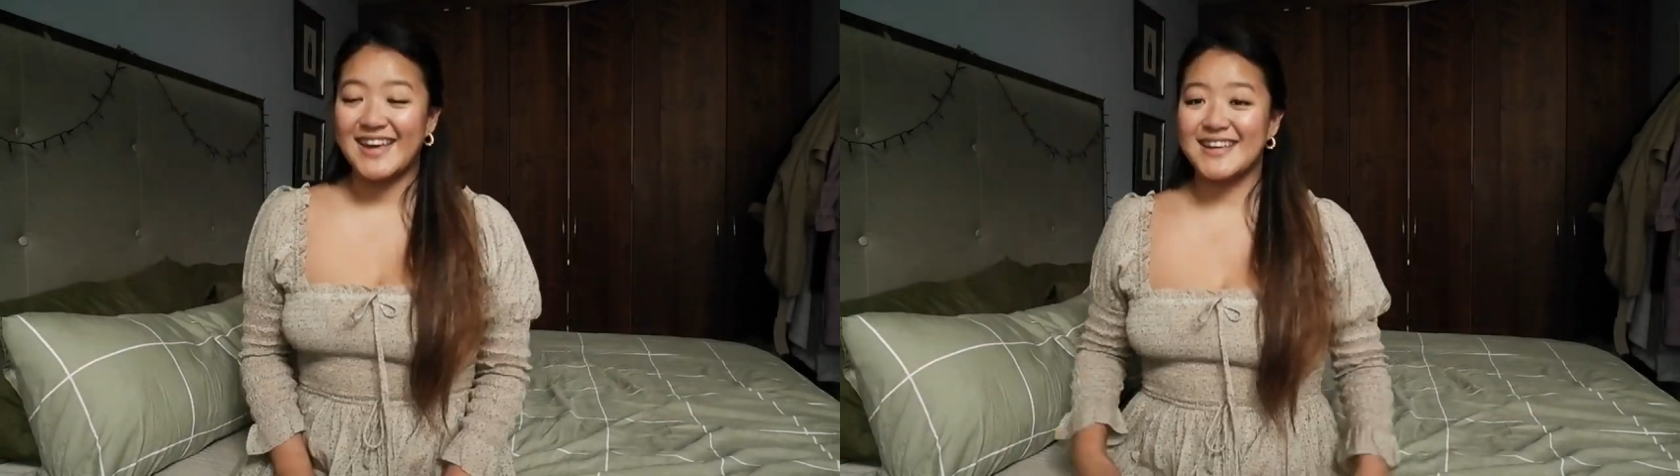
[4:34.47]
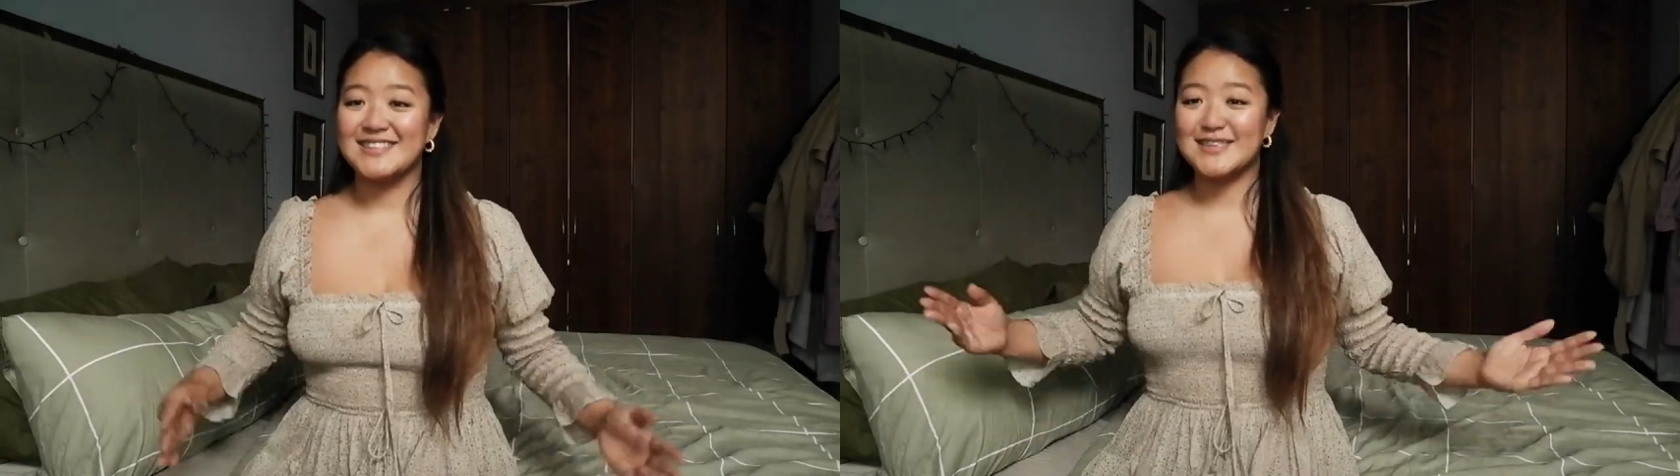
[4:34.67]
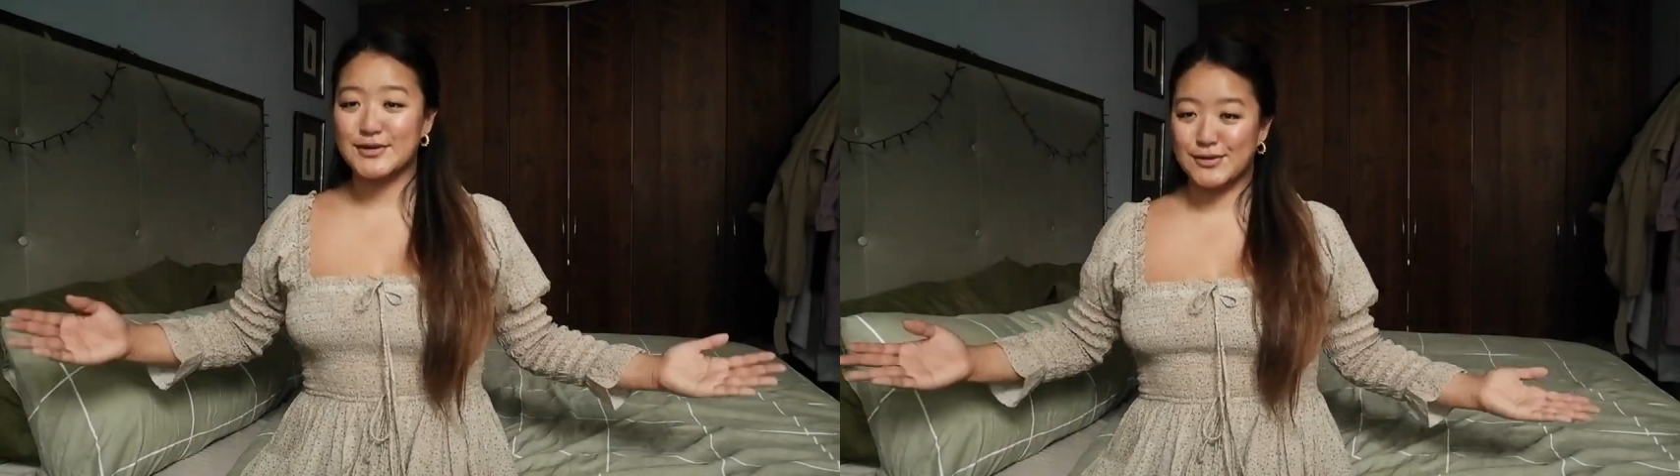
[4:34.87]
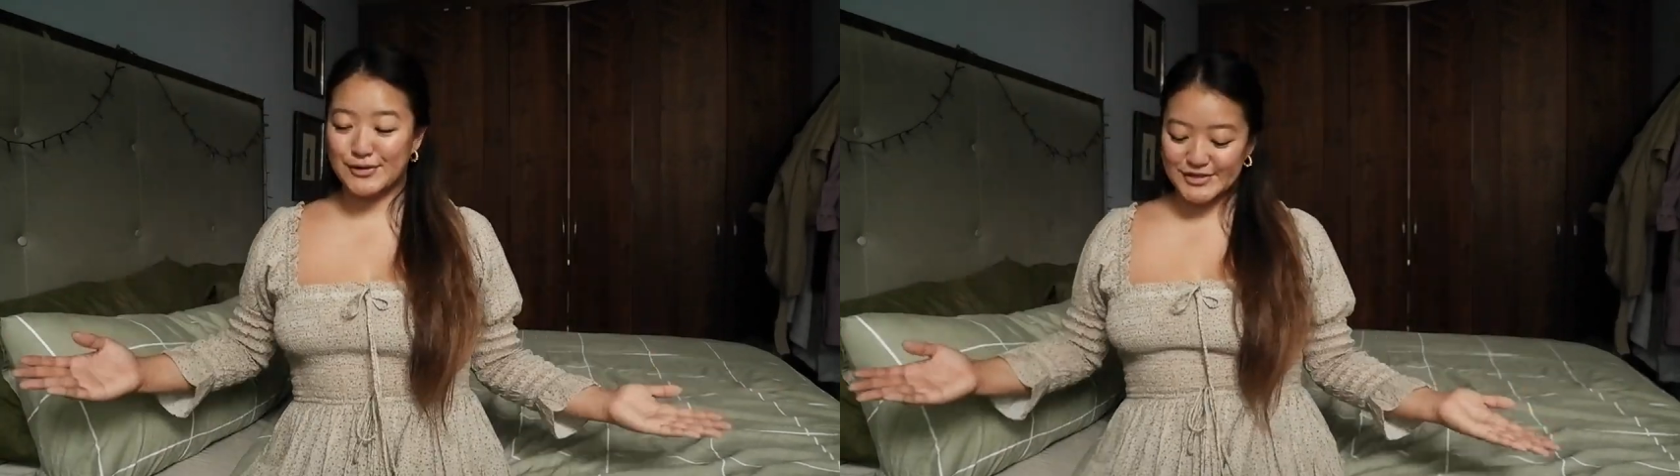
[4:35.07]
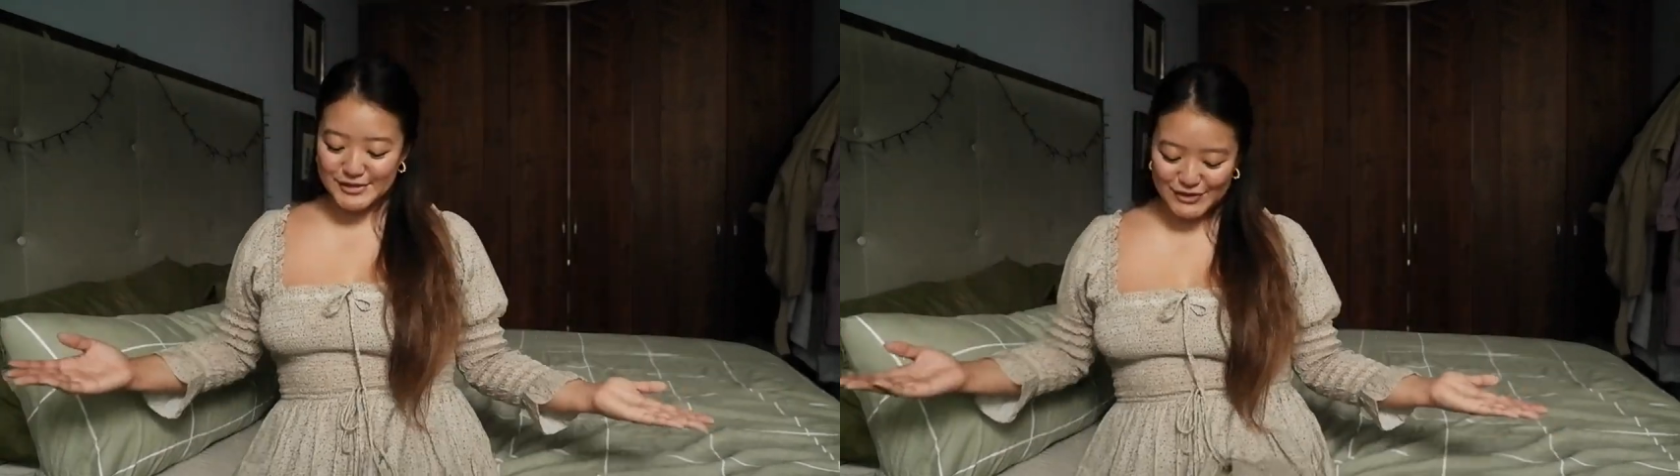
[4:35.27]
it is a
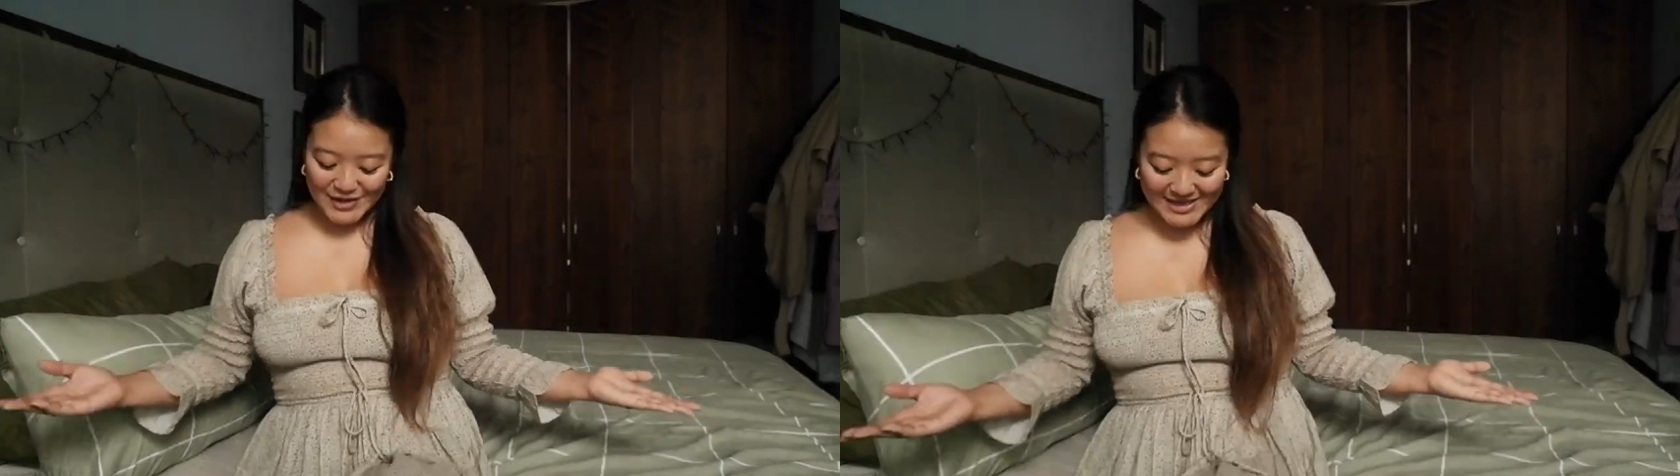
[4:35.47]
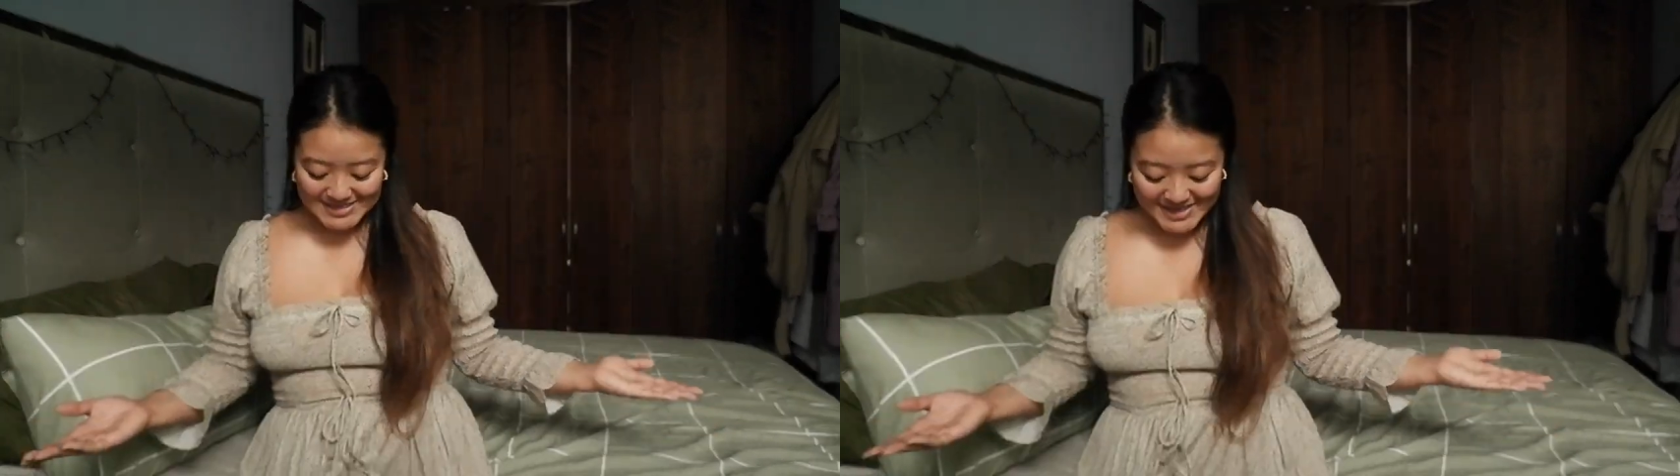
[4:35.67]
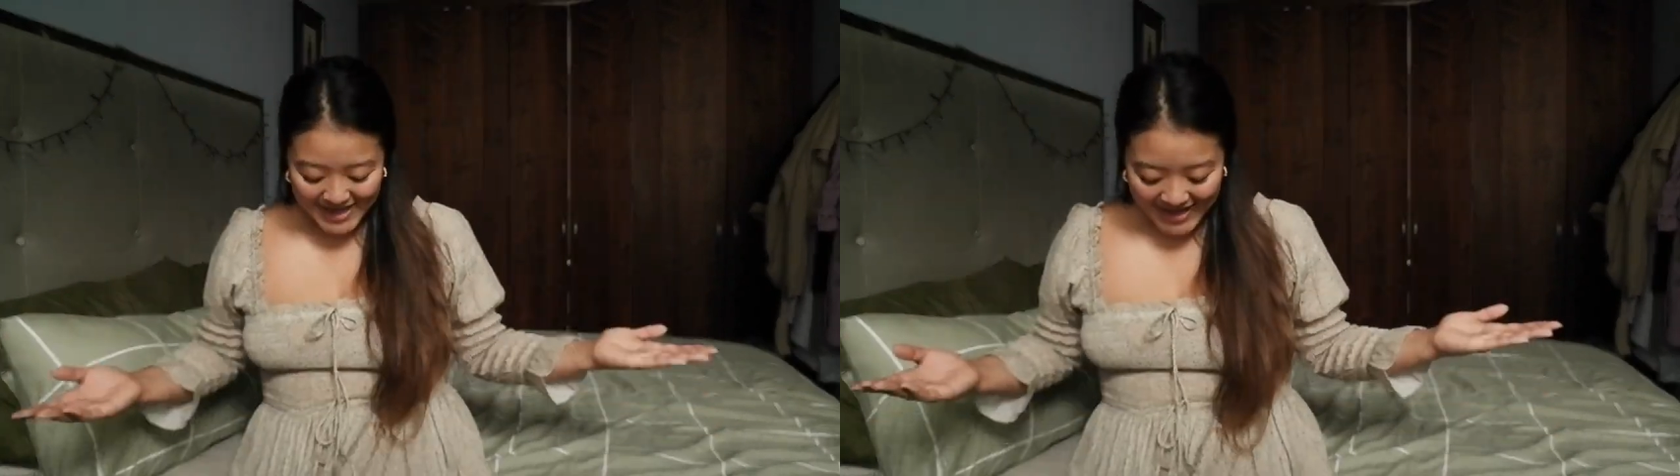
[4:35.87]
gorgeous dress,